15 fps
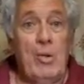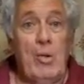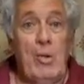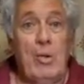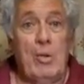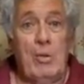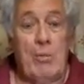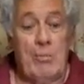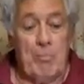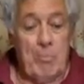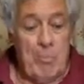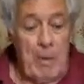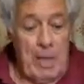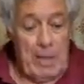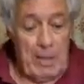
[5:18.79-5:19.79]
You could
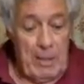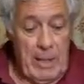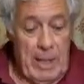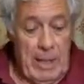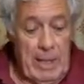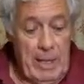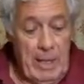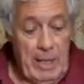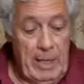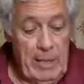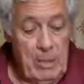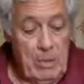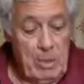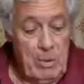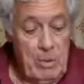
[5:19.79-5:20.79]
plug that
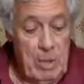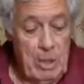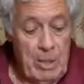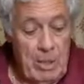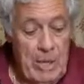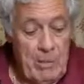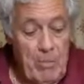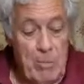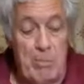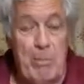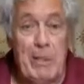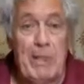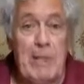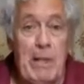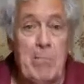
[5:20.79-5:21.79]
into, and that
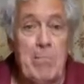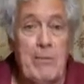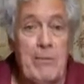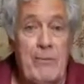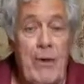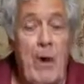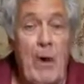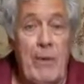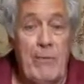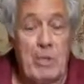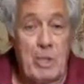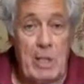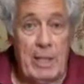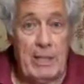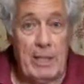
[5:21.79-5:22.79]
would be number
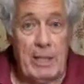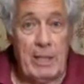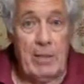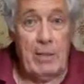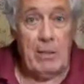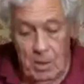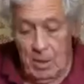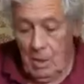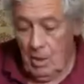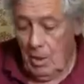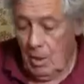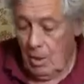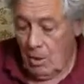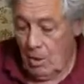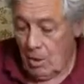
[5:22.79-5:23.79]
5 setting.
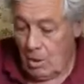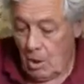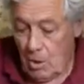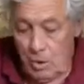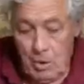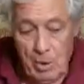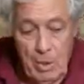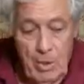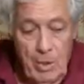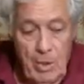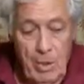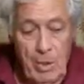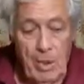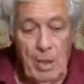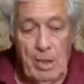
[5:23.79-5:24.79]
So
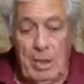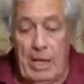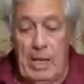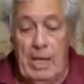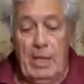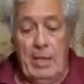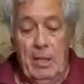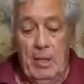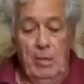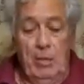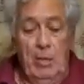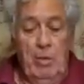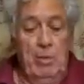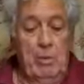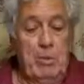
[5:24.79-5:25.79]
again,
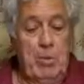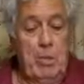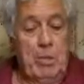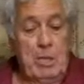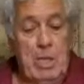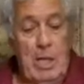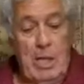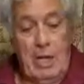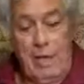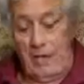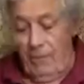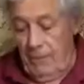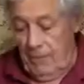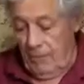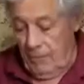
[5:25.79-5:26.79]
you would just
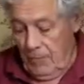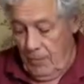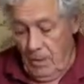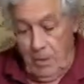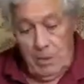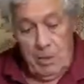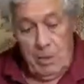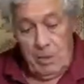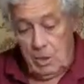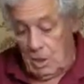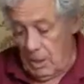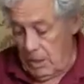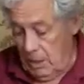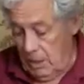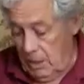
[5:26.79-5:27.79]
have
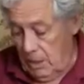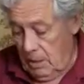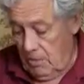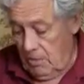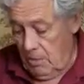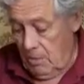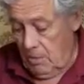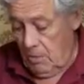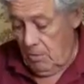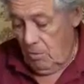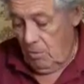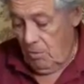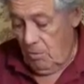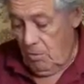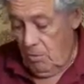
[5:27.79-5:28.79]
setting number
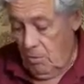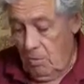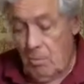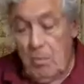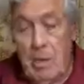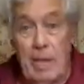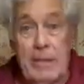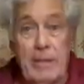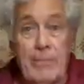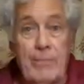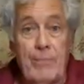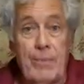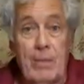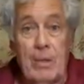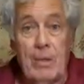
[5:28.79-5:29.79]
1
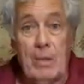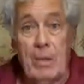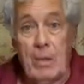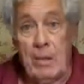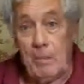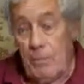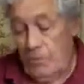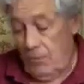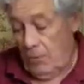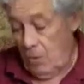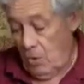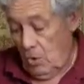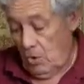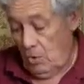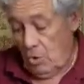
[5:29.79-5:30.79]

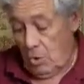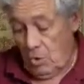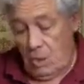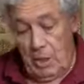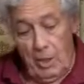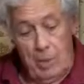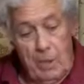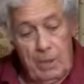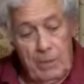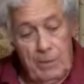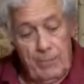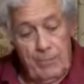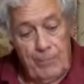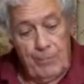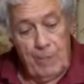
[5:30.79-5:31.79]
for straight on,